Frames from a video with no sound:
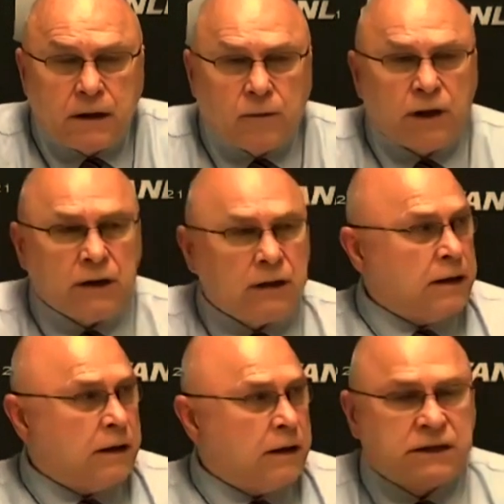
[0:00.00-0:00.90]
Well, I,
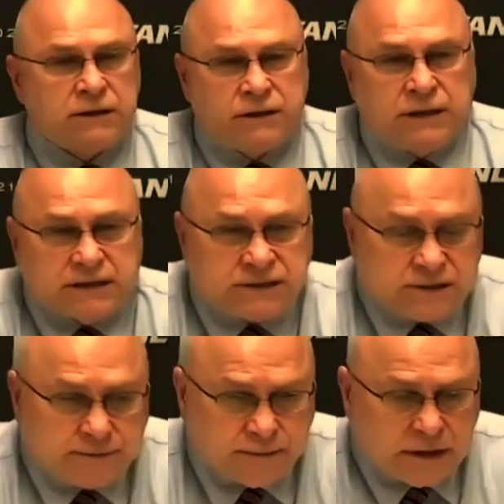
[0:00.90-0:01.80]
will tell you this.
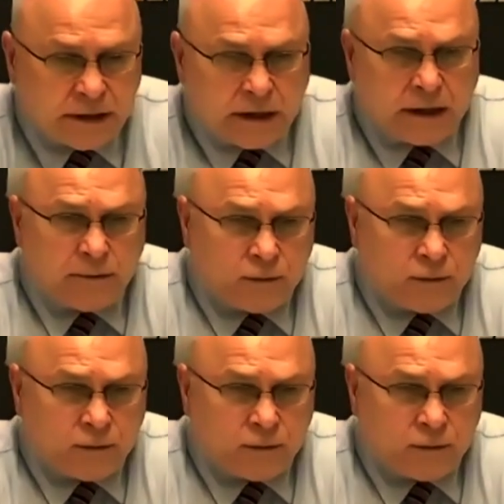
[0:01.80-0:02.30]
Uh,